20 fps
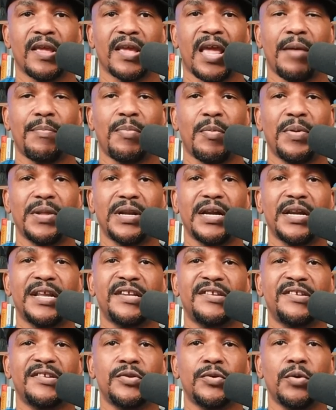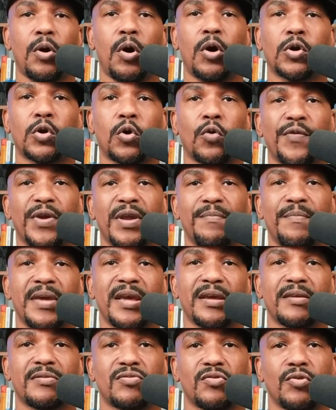capability to do auto
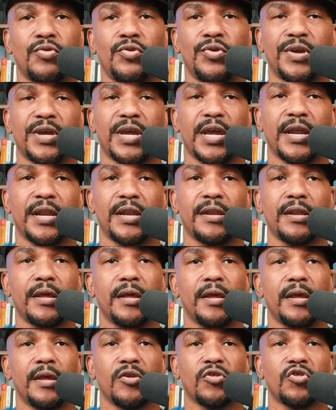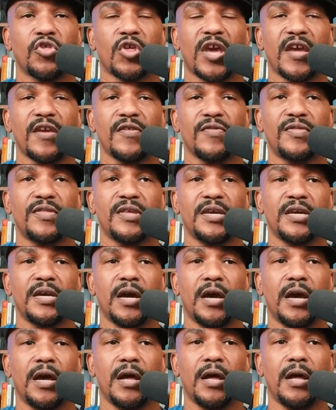remix, so you can change the
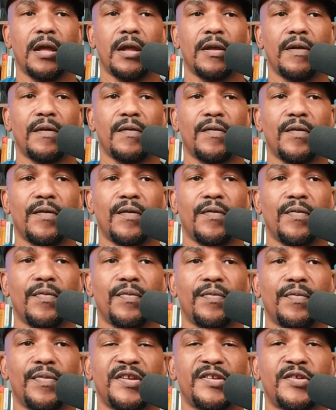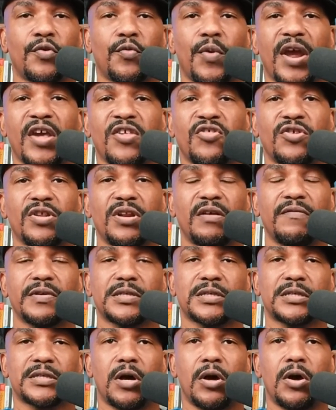uh, the duration of
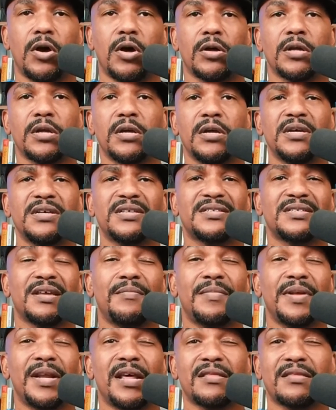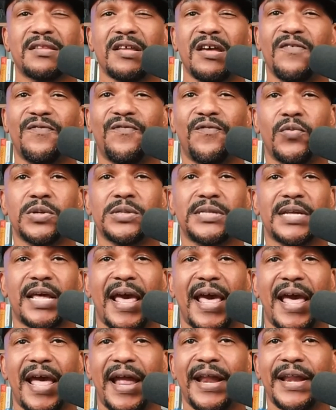a song. Some of that stuff was
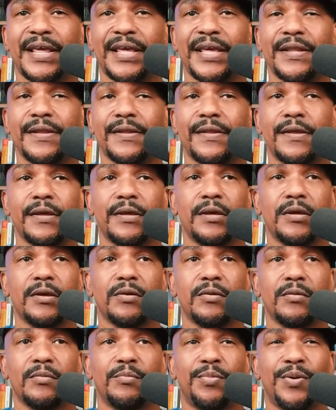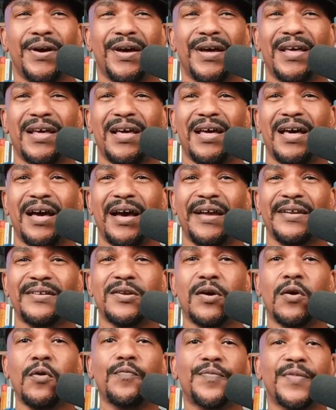added, but I
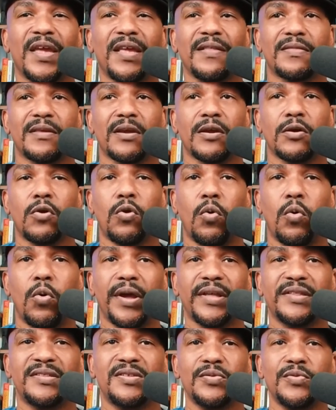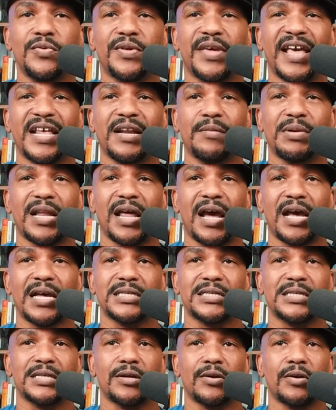don't think they're going to
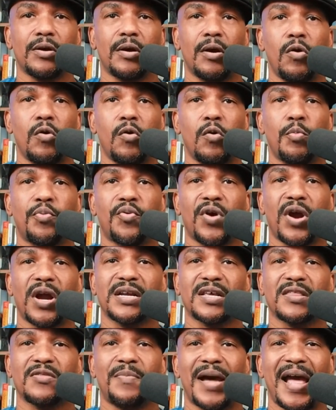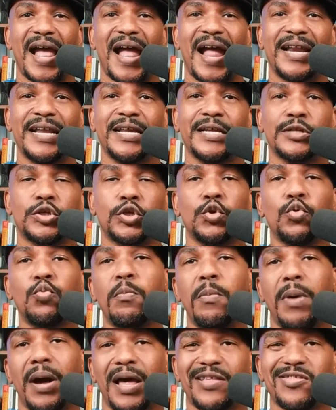cannibalize their own products by adding too
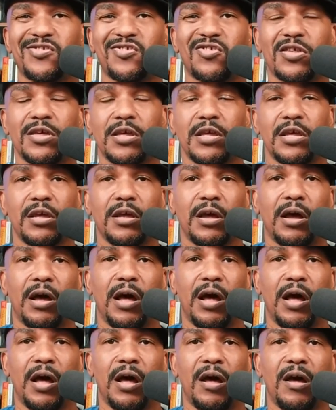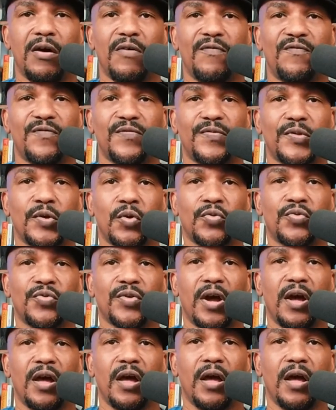much of those